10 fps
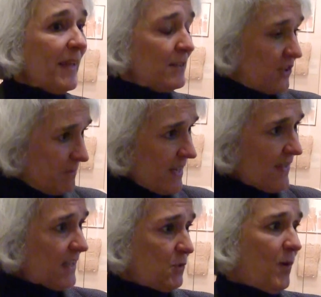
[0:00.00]
And to me,
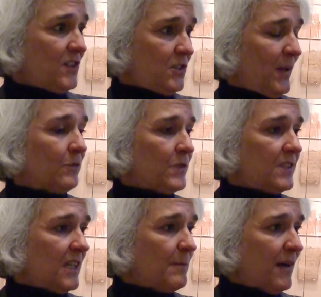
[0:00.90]
that's what's so
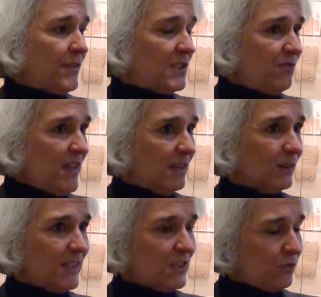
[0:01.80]
interesting about this
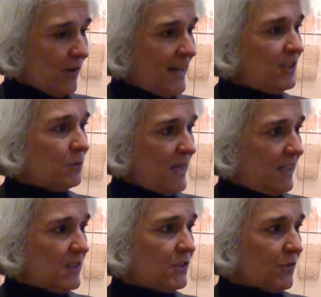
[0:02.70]
field, is trying to
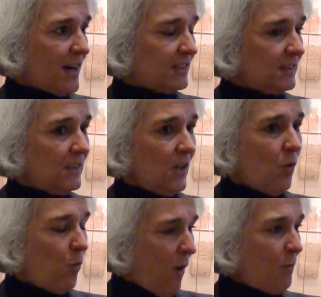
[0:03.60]
reconstruct
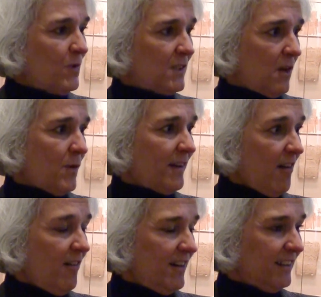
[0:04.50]
what was going
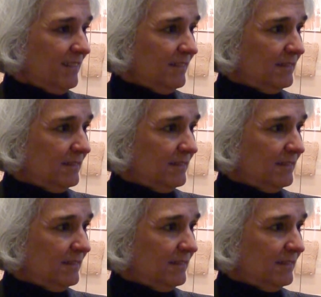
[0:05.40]
on.